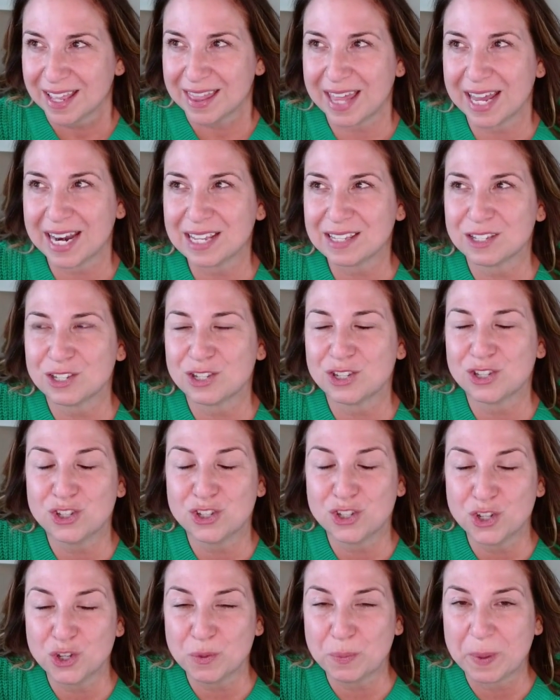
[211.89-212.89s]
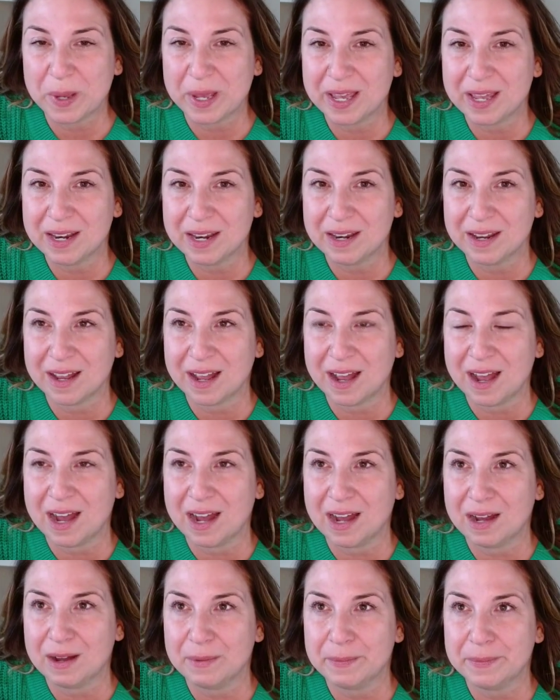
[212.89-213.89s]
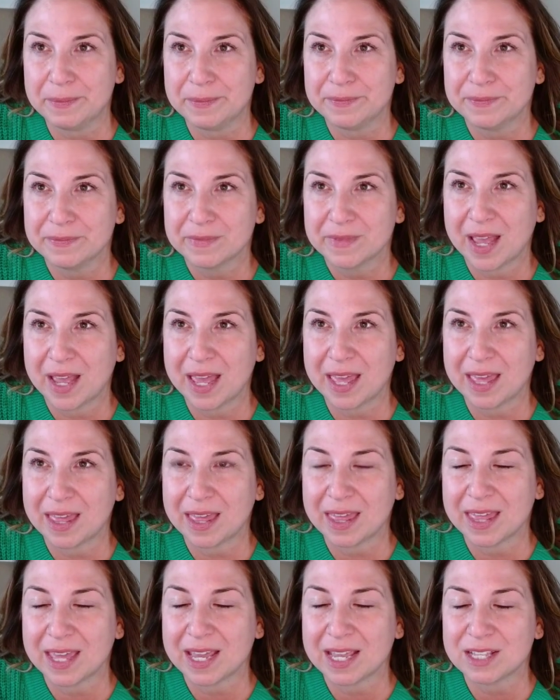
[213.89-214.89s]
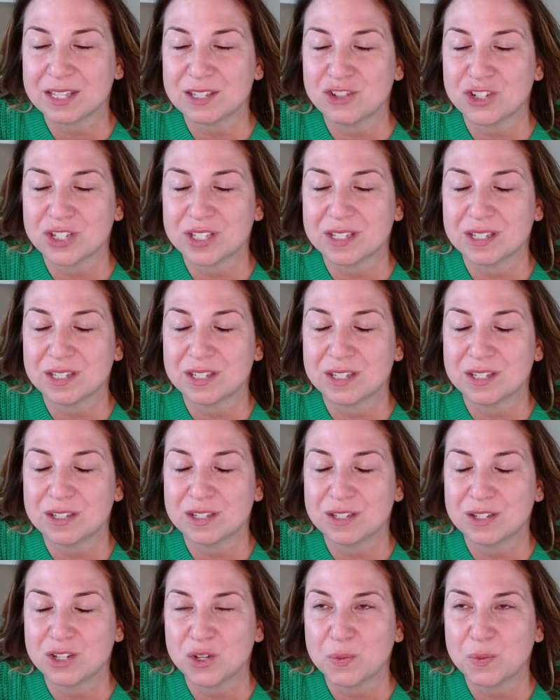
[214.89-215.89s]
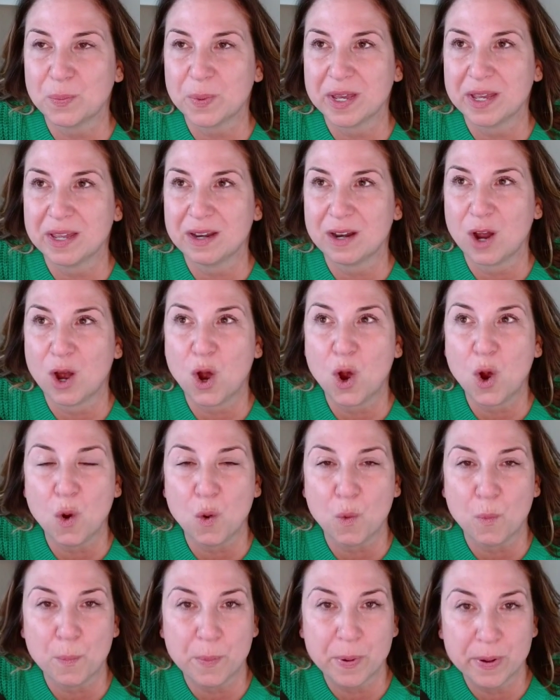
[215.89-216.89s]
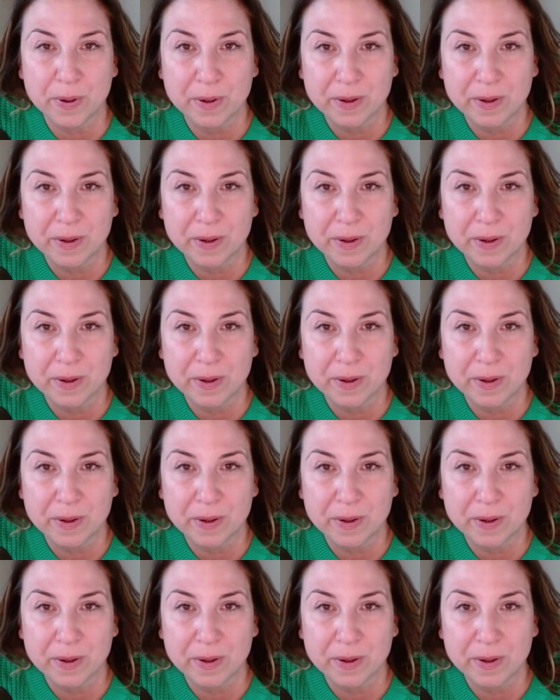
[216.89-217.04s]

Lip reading: that is a stupid, I think it's just a stupid hope.